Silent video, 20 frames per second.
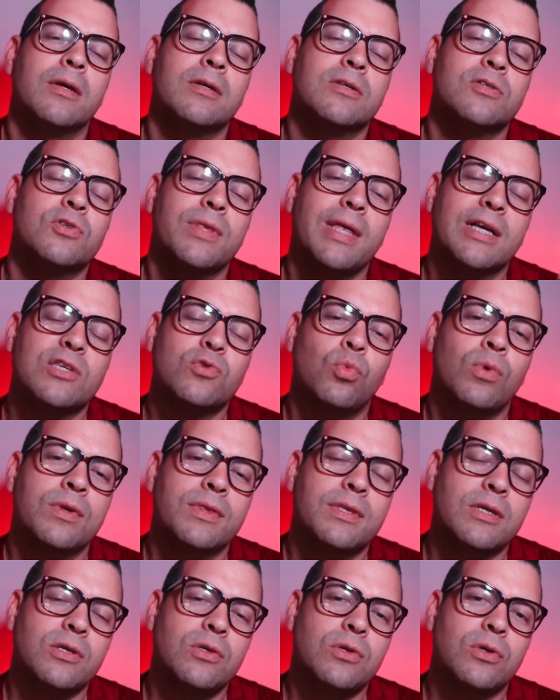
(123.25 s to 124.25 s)
so that's
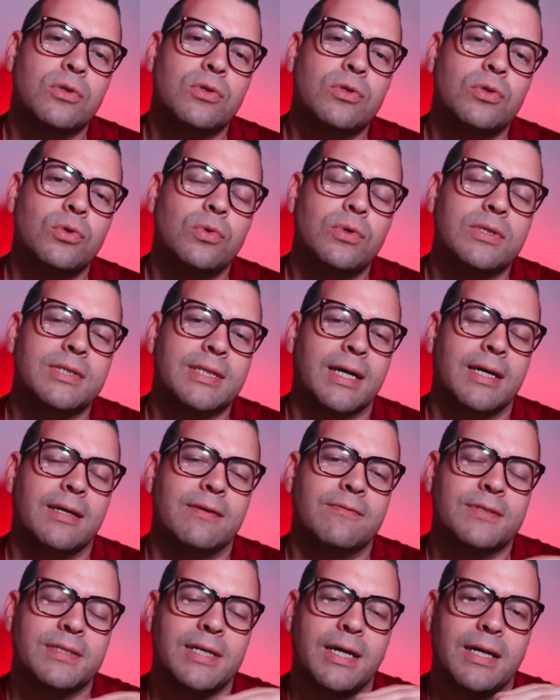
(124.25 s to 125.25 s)
one thing you could do is kind
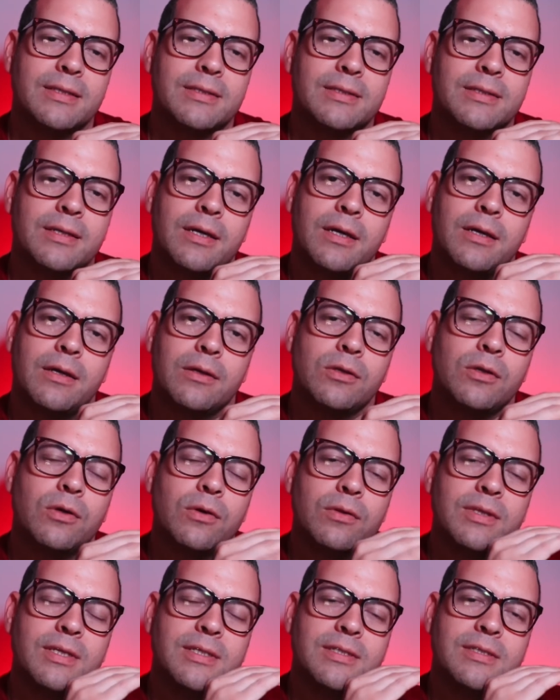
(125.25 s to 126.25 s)
of set, you
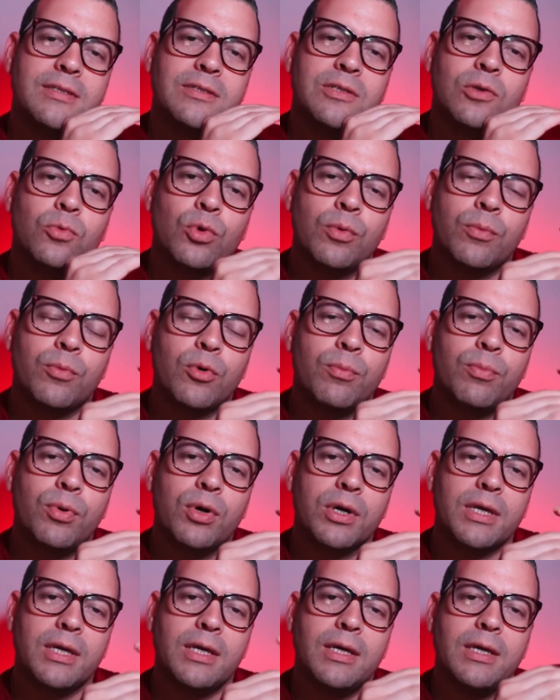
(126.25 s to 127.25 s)
know, this is the room we're
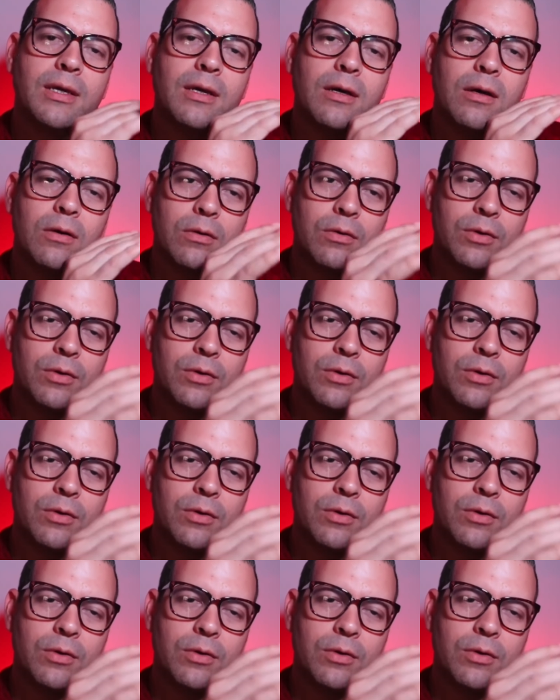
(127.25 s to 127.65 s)
booking.